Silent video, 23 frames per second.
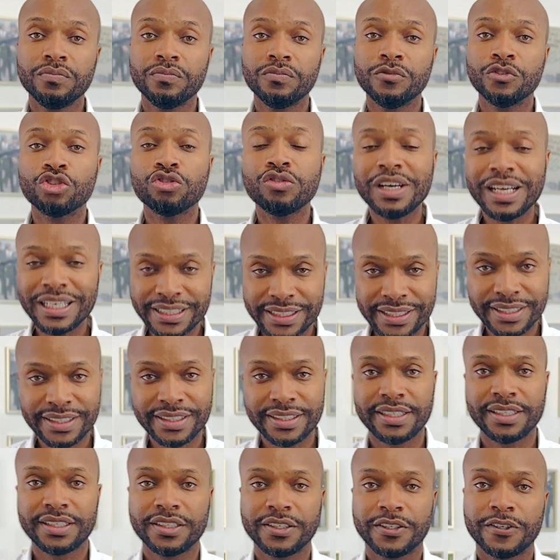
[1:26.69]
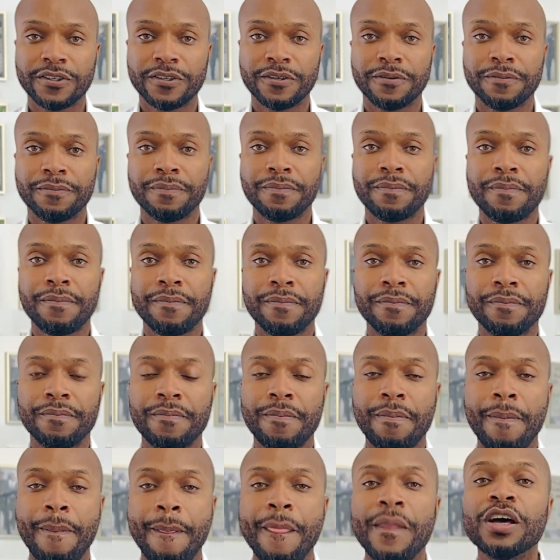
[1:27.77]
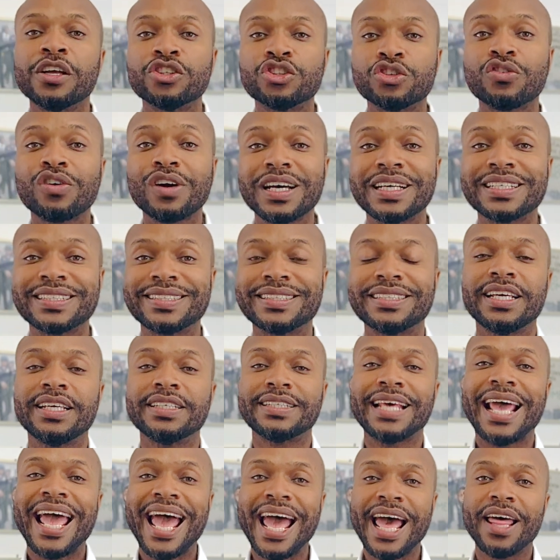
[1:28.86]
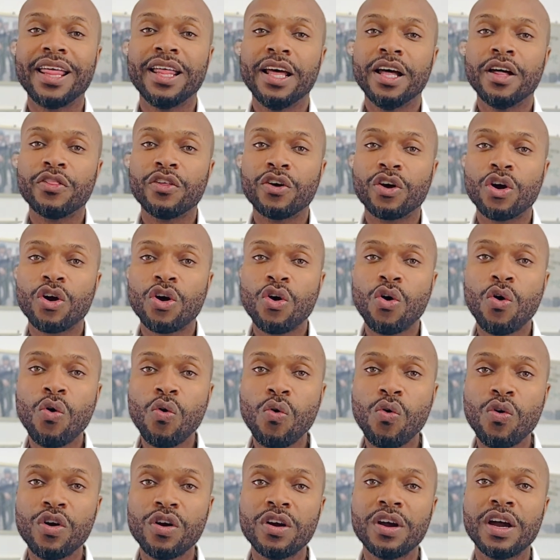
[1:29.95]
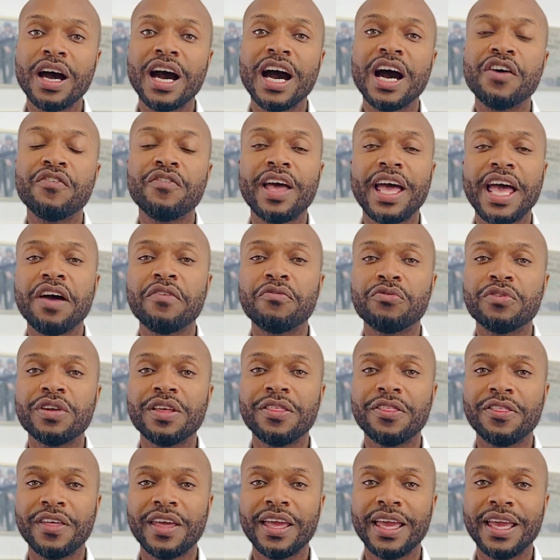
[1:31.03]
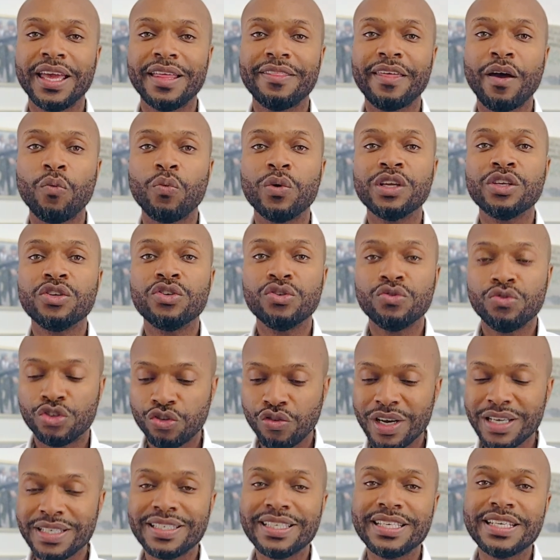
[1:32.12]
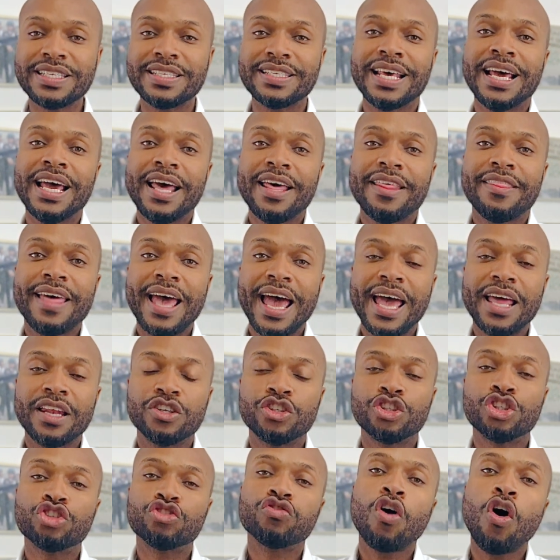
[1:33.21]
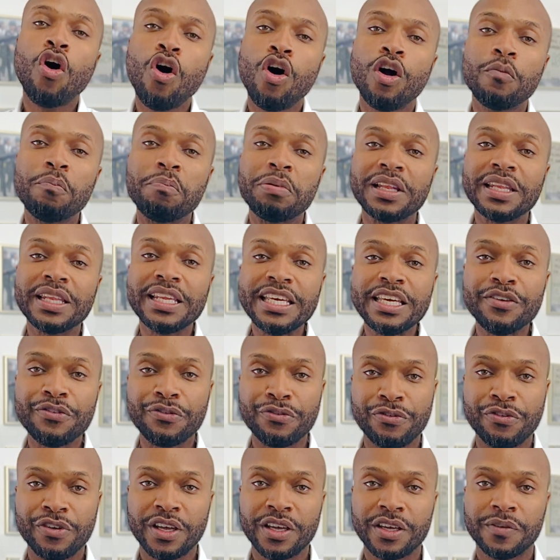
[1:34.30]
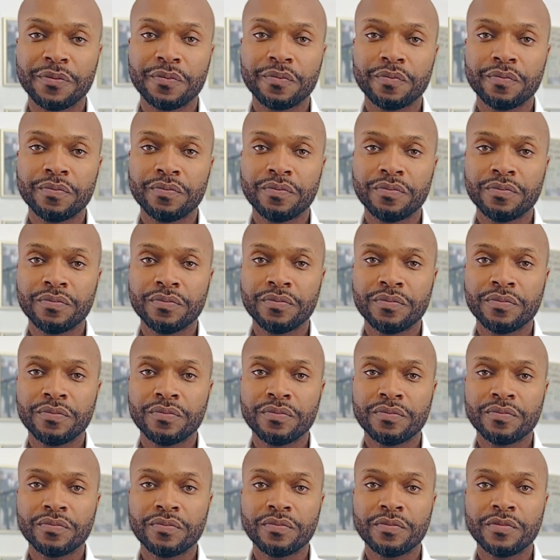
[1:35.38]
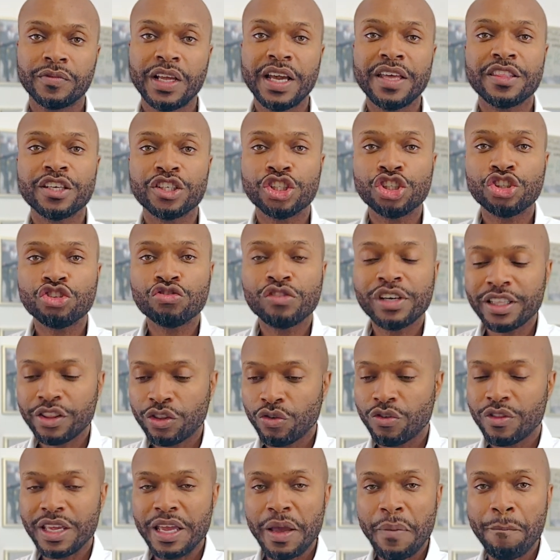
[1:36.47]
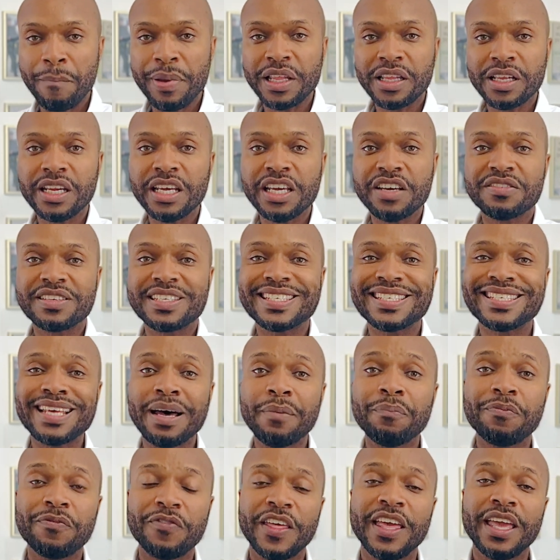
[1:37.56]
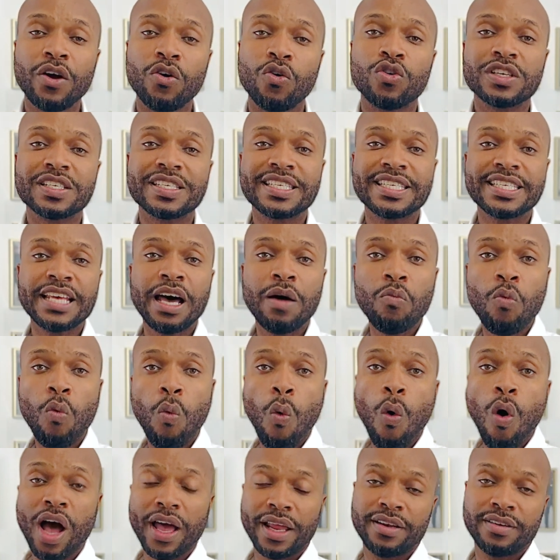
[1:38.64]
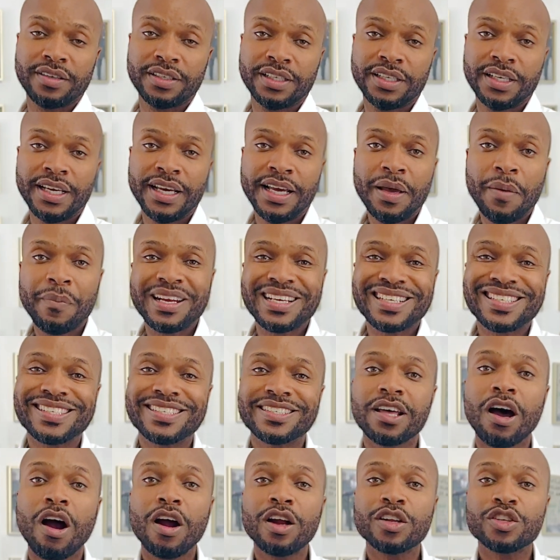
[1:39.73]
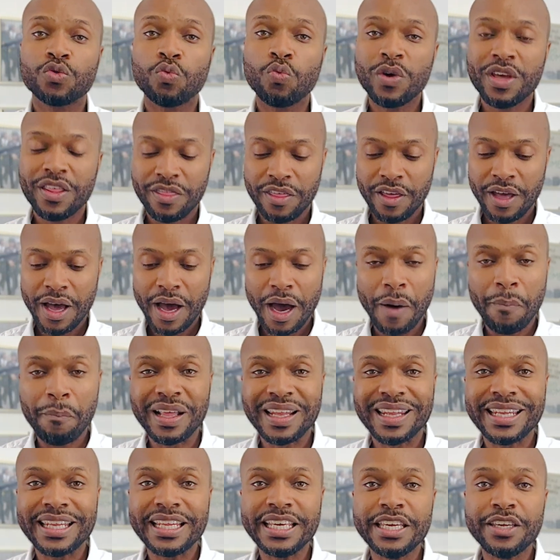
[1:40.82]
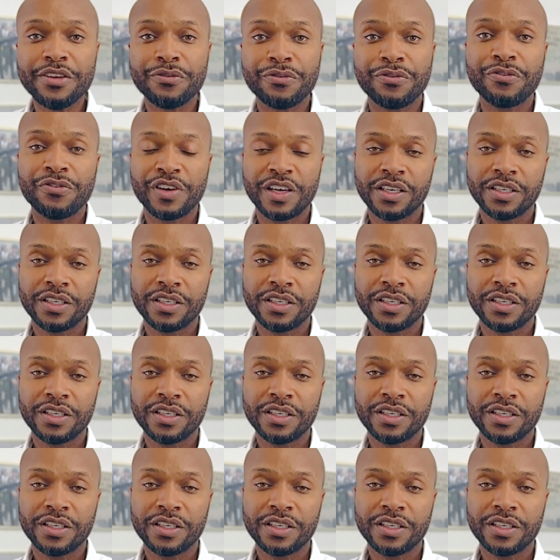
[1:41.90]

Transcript: Trust. Trust is at the core of everything that we do. Trust is that strong belief in the strength or the ability of something or someone, but it starts with a belief.